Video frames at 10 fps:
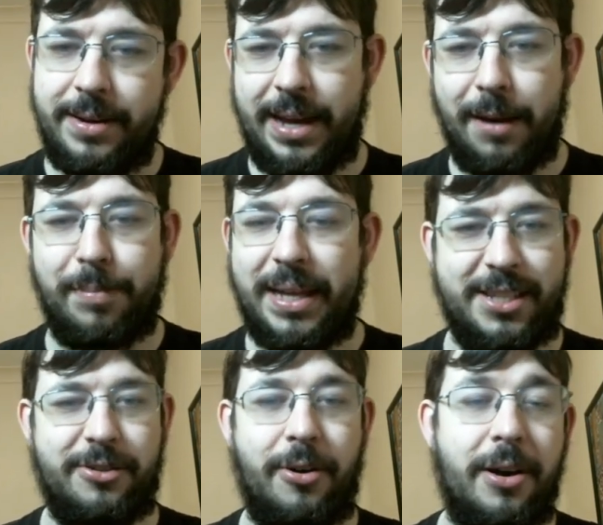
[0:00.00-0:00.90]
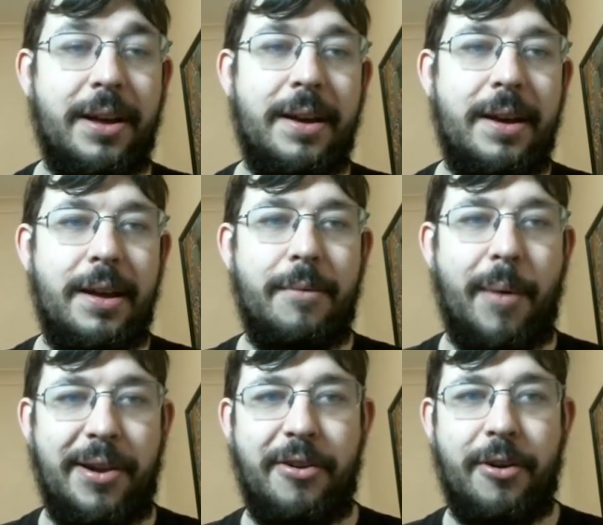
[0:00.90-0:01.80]
to get a plus score
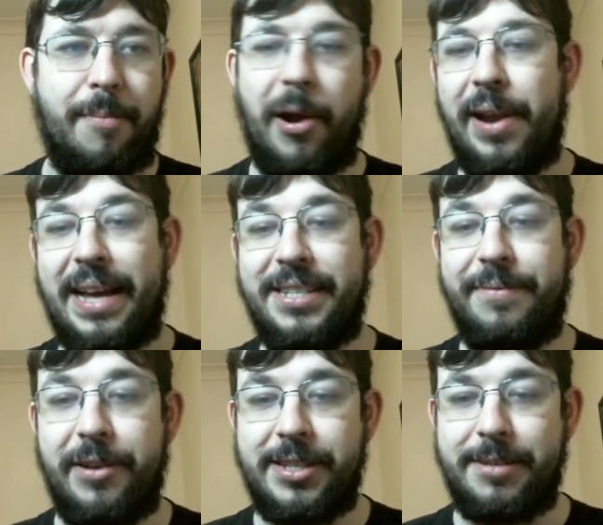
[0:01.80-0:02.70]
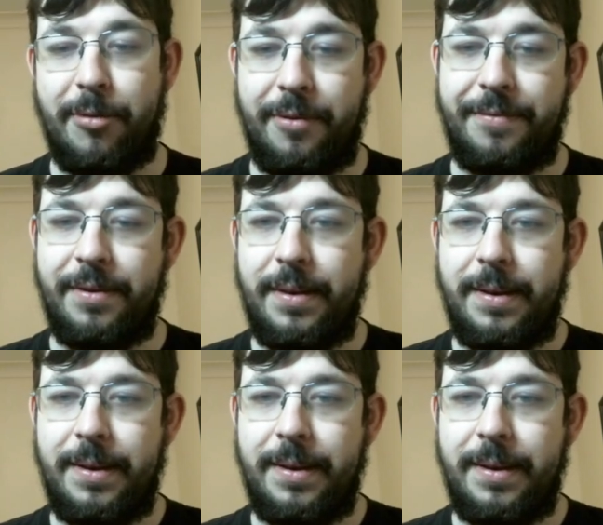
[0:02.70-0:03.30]
when your opponent has the first move.